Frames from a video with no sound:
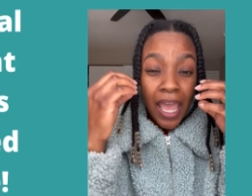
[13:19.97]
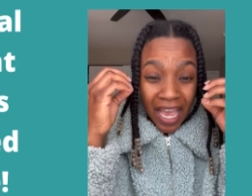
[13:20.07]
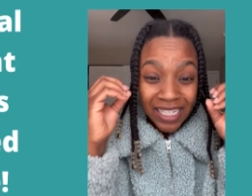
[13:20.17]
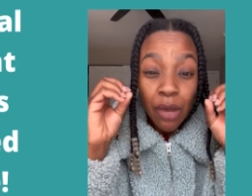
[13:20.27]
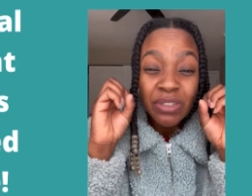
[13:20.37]

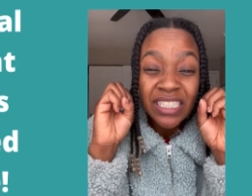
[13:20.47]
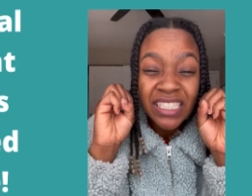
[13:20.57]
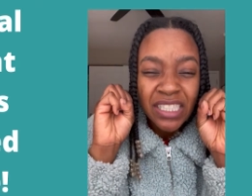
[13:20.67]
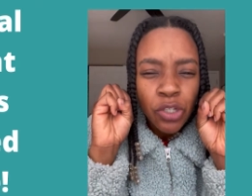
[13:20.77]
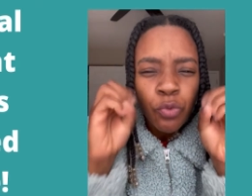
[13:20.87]
As I was
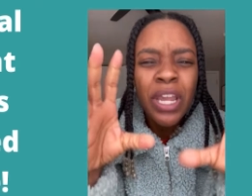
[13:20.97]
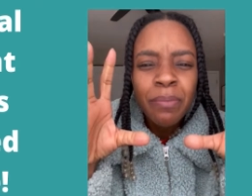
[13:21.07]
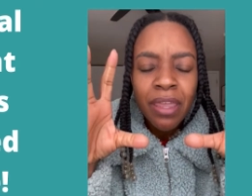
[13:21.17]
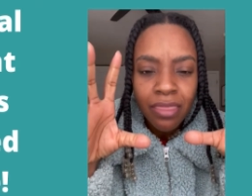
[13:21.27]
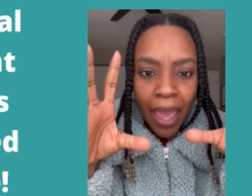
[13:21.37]

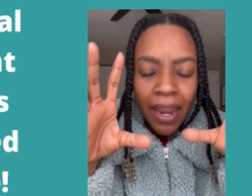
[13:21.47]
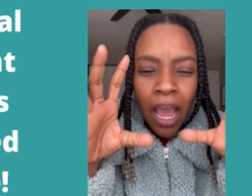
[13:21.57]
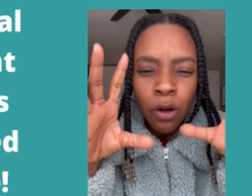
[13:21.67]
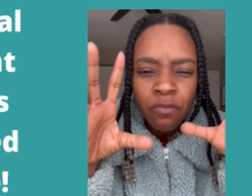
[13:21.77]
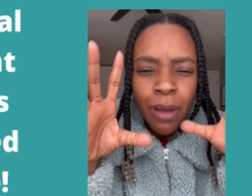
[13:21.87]
screaming that
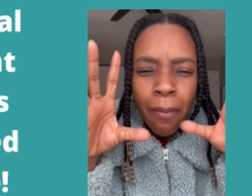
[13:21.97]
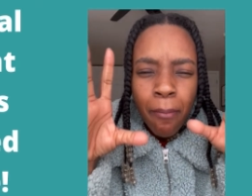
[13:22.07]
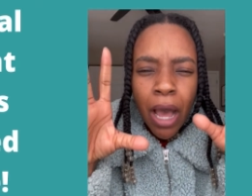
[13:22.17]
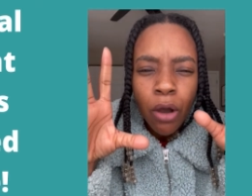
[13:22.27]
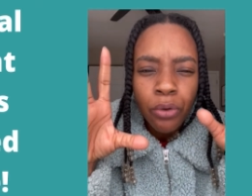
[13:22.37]
out of my
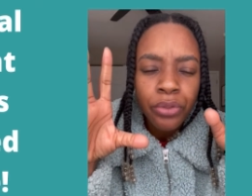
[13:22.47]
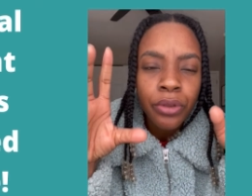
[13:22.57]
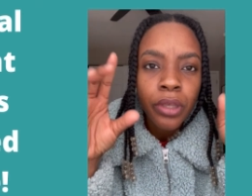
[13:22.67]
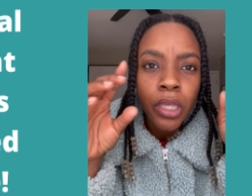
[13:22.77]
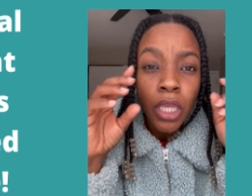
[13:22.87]
mouth
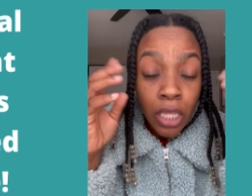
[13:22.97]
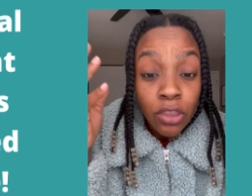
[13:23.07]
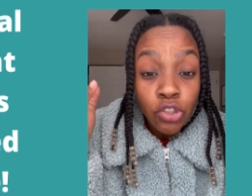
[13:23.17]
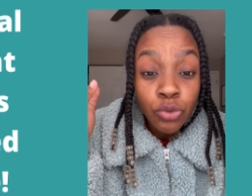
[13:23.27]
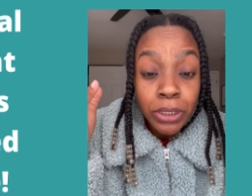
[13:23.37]
in
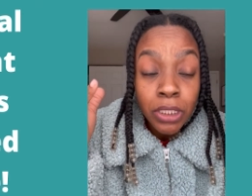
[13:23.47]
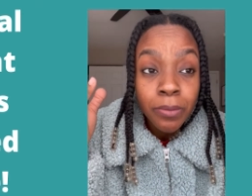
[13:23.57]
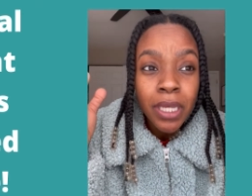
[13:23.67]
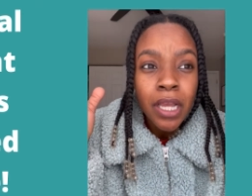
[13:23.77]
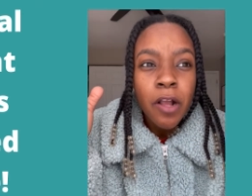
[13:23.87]
the
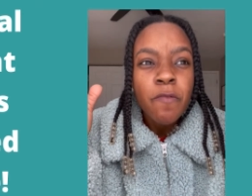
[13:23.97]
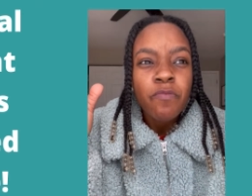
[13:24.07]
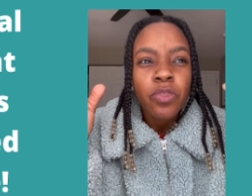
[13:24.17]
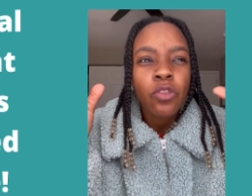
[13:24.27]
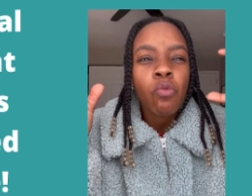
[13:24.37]
dream,
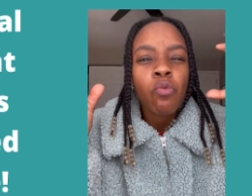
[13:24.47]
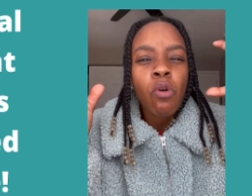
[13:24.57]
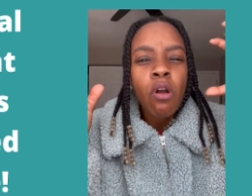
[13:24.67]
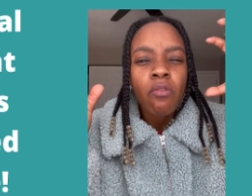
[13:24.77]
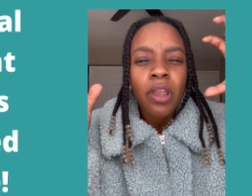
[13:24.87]
the
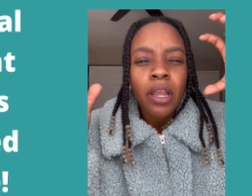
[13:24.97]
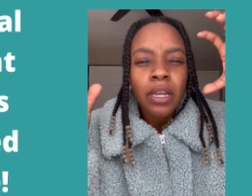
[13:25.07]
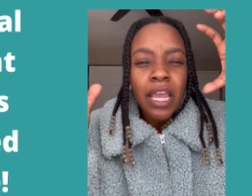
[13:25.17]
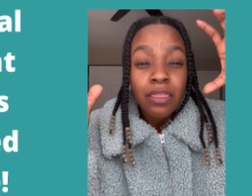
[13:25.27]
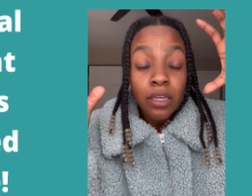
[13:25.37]
roaring
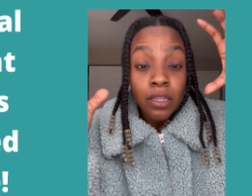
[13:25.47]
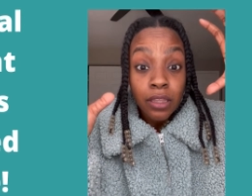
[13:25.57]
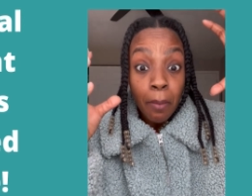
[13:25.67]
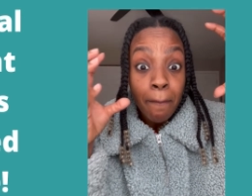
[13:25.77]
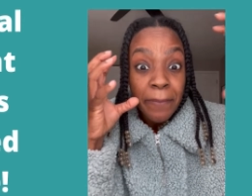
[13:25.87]
and the
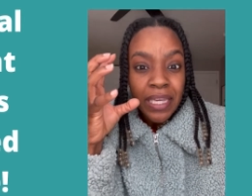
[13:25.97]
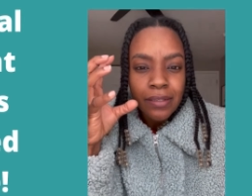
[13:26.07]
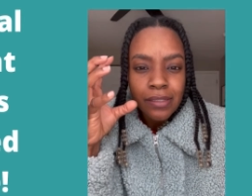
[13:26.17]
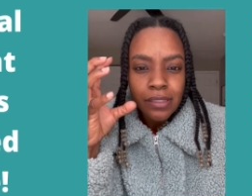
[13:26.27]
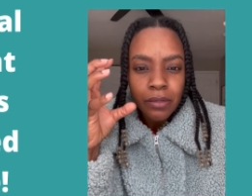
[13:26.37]
the
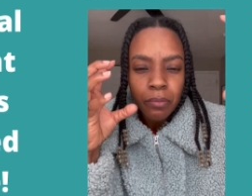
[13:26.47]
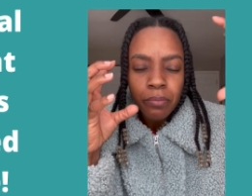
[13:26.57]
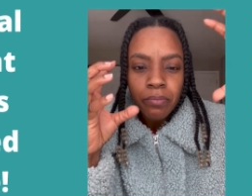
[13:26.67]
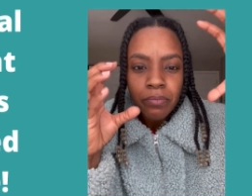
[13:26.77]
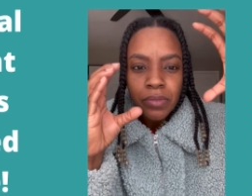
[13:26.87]
beast
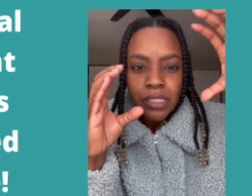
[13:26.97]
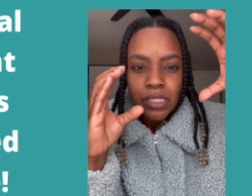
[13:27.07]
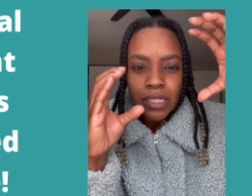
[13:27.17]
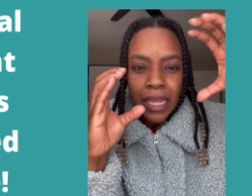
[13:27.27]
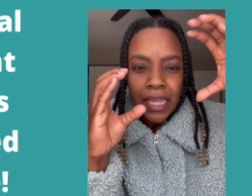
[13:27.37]

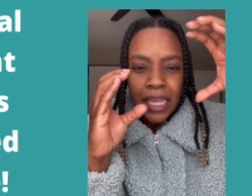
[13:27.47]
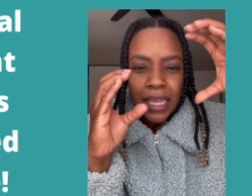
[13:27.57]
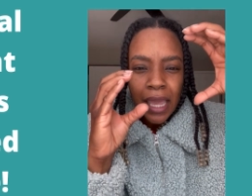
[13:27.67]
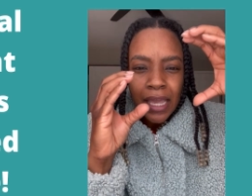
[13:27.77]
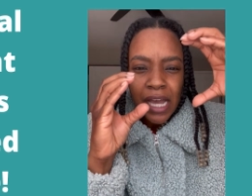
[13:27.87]
like it,
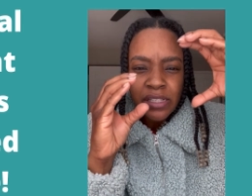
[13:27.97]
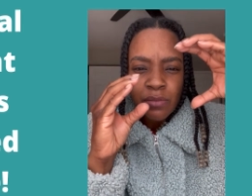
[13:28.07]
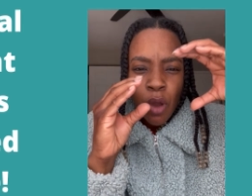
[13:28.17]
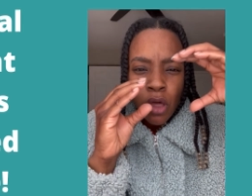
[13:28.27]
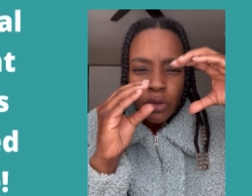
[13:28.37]
it got
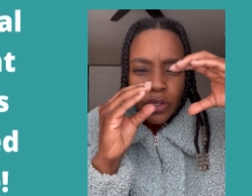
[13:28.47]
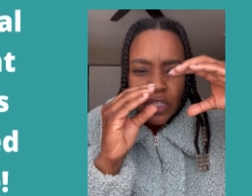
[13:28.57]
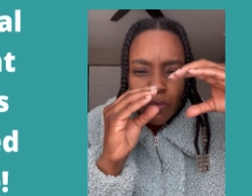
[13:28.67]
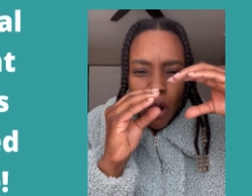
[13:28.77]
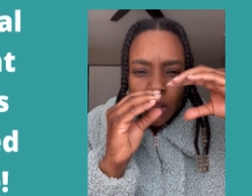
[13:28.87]
smaller and
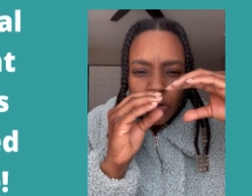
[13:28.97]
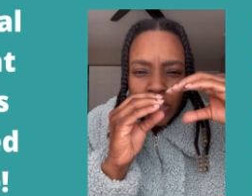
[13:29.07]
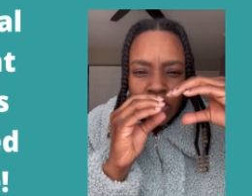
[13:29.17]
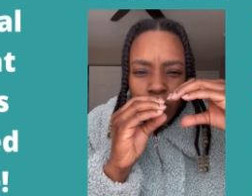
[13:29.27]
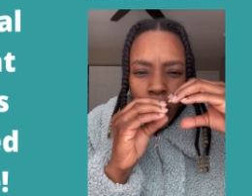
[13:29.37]
smaller
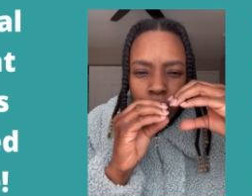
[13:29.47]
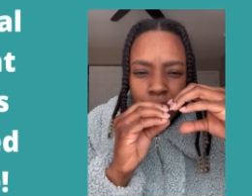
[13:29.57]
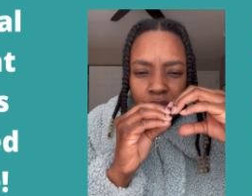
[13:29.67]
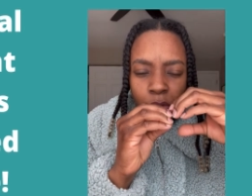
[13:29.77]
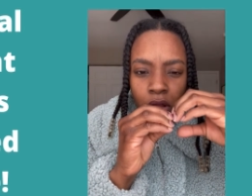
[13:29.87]
and smaller
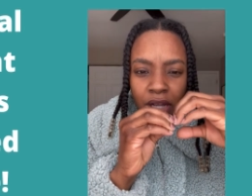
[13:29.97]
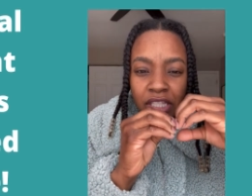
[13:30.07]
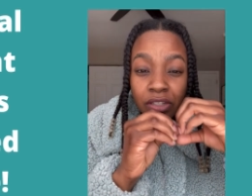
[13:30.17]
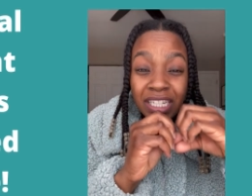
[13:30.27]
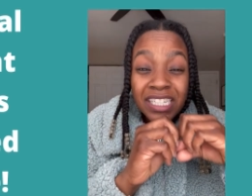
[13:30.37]
and smaller
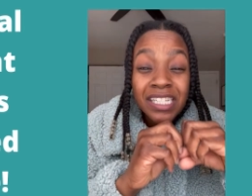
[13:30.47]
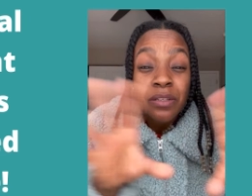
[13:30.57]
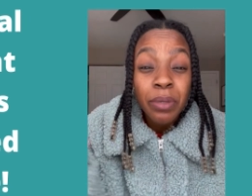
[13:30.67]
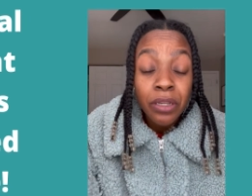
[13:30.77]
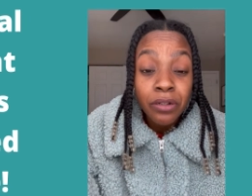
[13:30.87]
until it
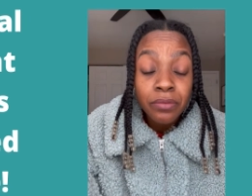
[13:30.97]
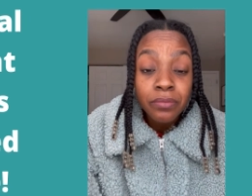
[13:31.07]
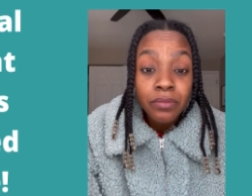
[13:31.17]
disappeared.